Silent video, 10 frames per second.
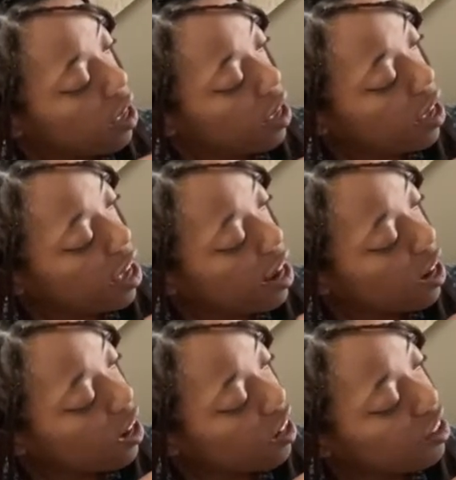
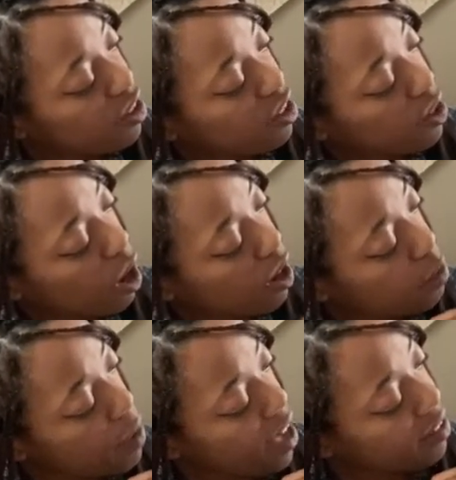Air, the dark
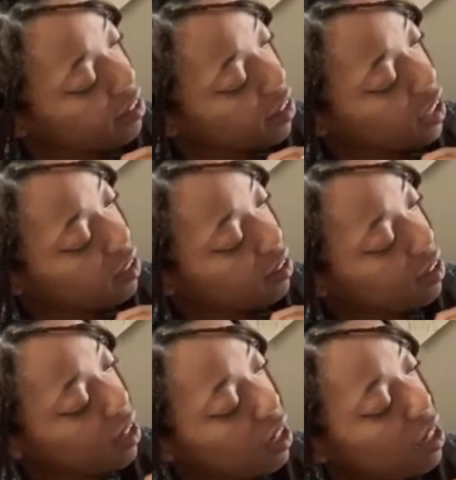masculine,
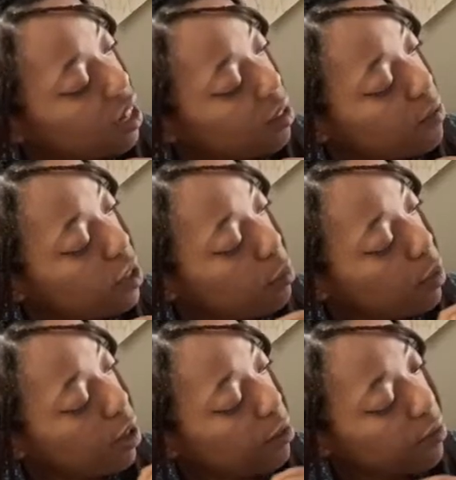none of the
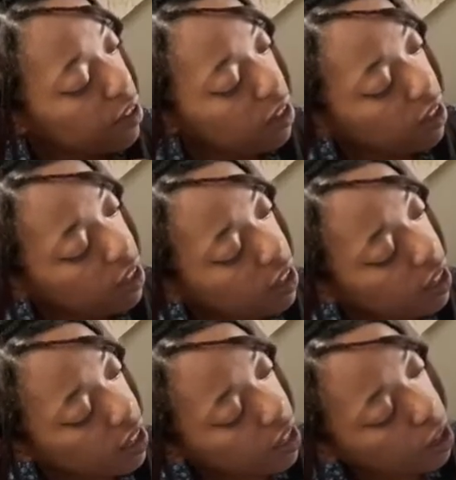above.
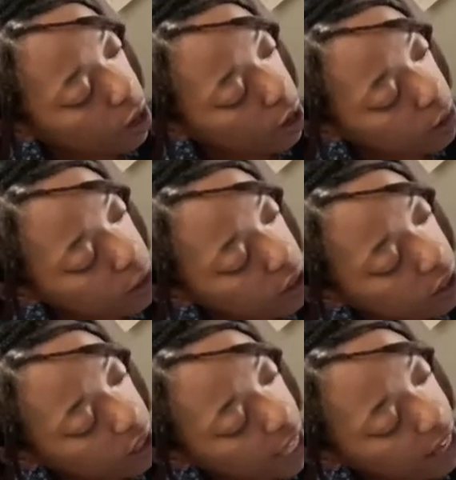And earth,
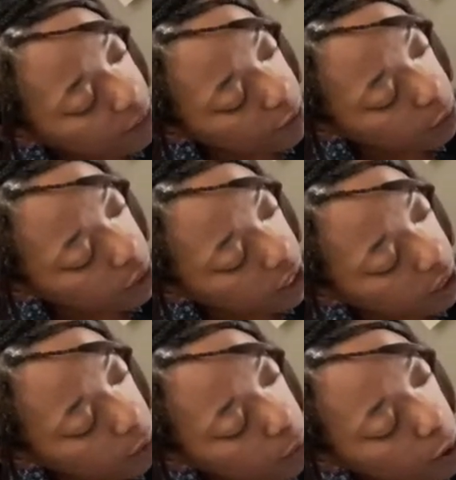light feminine,
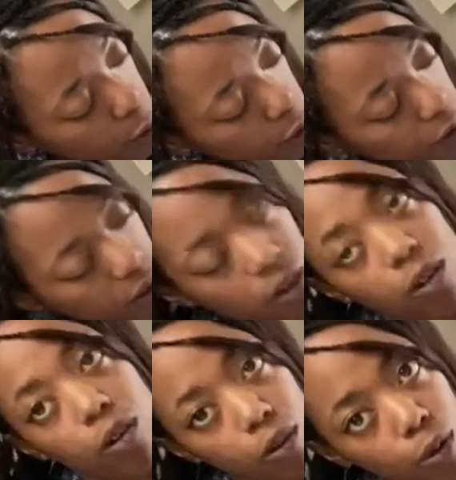both,
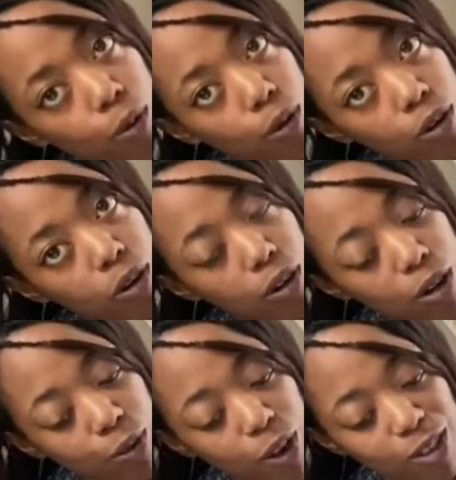
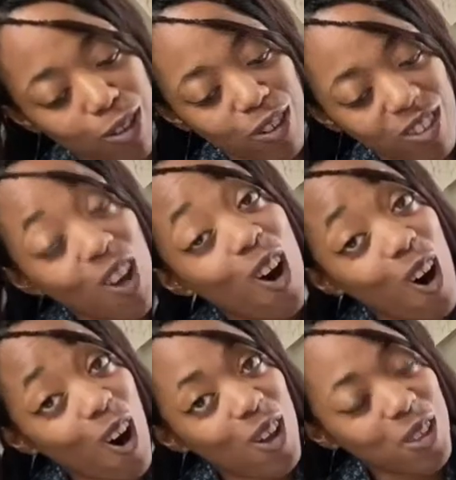otherwise known as
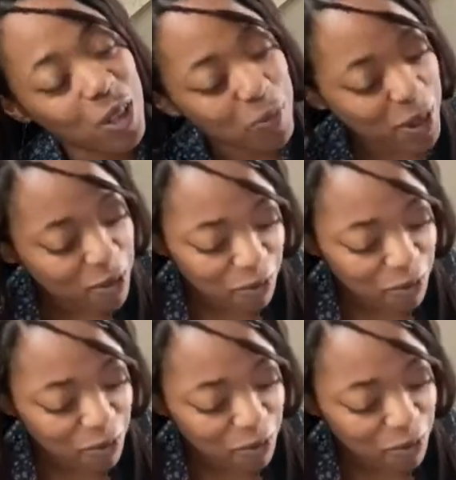all the above.